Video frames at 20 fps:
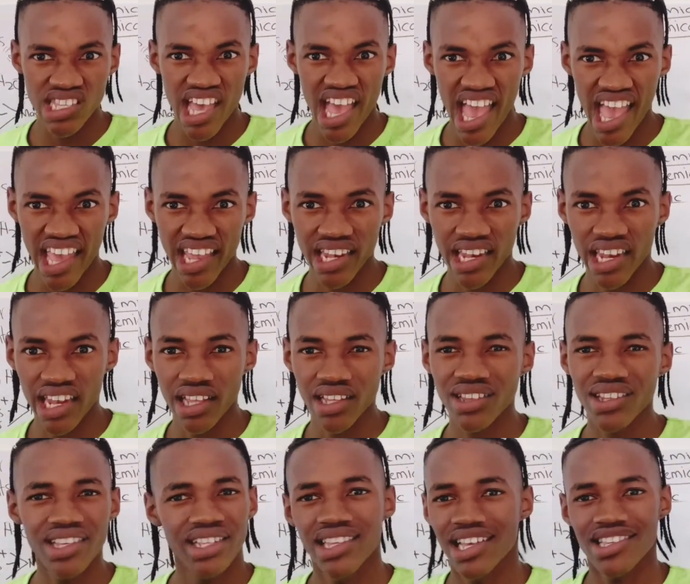and
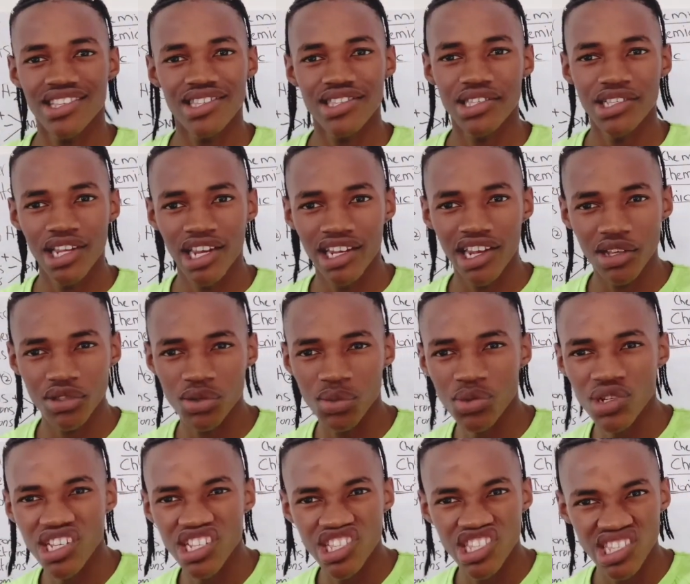it doesn't steal an atom,
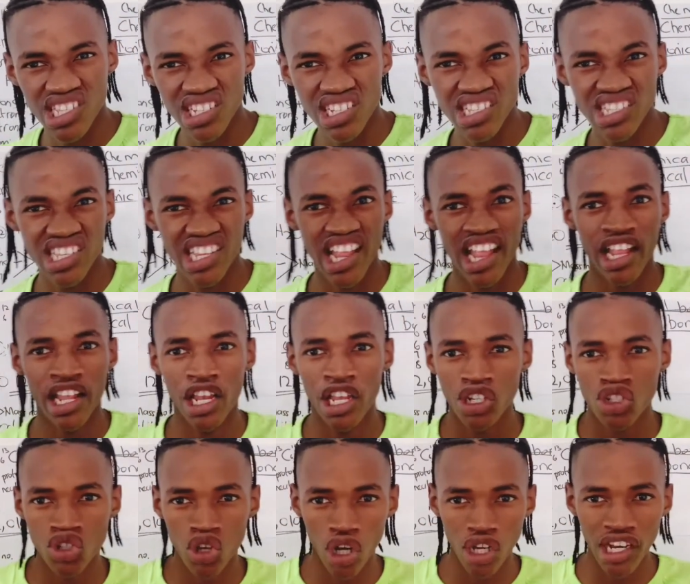it steals an
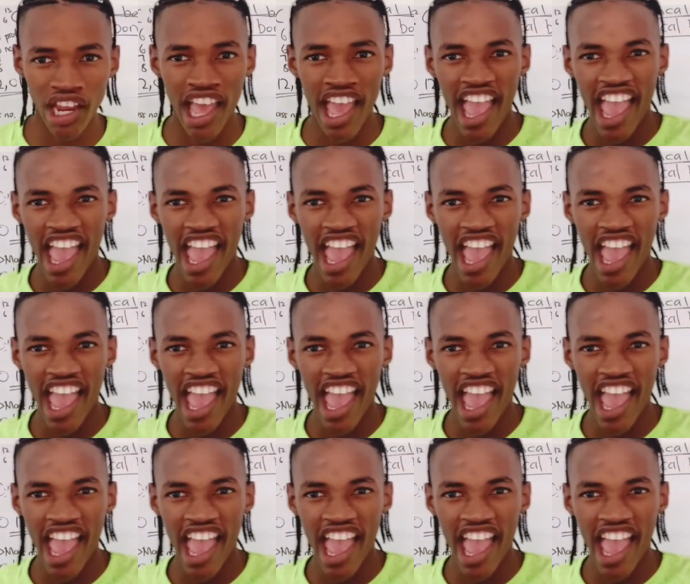electron,